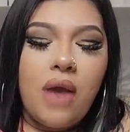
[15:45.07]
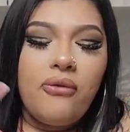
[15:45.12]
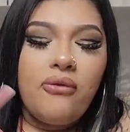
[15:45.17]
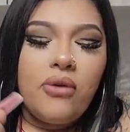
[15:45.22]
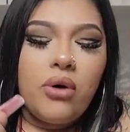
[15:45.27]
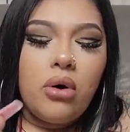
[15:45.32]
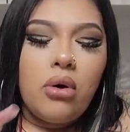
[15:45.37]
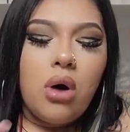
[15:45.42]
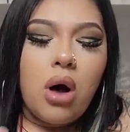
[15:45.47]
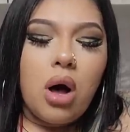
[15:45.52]

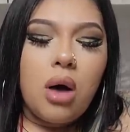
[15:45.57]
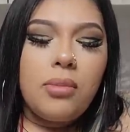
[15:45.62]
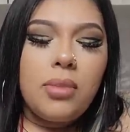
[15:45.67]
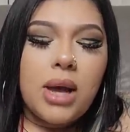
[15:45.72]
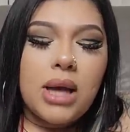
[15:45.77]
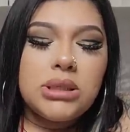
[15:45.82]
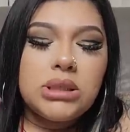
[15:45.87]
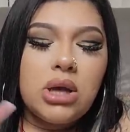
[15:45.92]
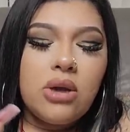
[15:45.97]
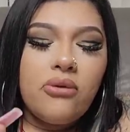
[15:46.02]

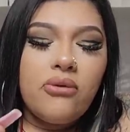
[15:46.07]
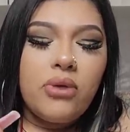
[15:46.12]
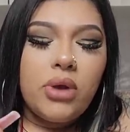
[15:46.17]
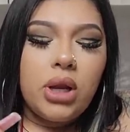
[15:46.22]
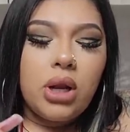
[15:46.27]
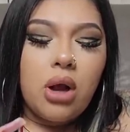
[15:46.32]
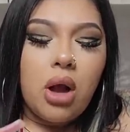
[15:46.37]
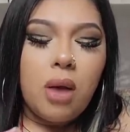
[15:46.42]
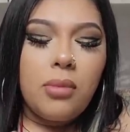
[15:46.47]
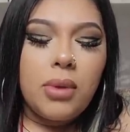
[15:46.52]
start
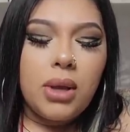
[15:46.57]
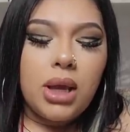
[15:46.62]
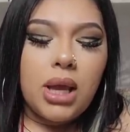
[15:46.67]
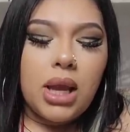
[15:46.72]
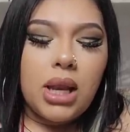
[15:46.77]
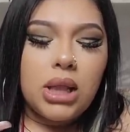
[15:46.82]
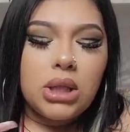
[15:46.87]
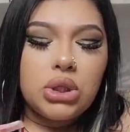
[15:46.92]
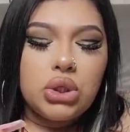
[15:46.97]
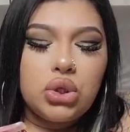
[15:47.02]
feeling
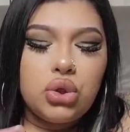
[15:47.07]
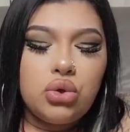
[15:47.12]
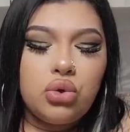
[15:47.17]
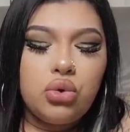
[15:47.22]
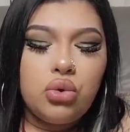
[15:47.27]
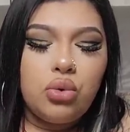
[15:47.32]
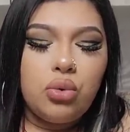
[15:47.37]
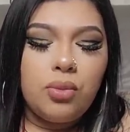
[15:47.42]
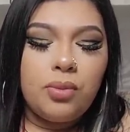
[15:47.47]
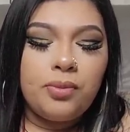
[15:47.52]
obligated
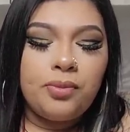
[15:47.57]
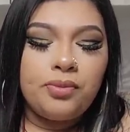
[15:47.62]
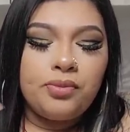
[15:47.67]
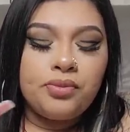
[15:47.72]
to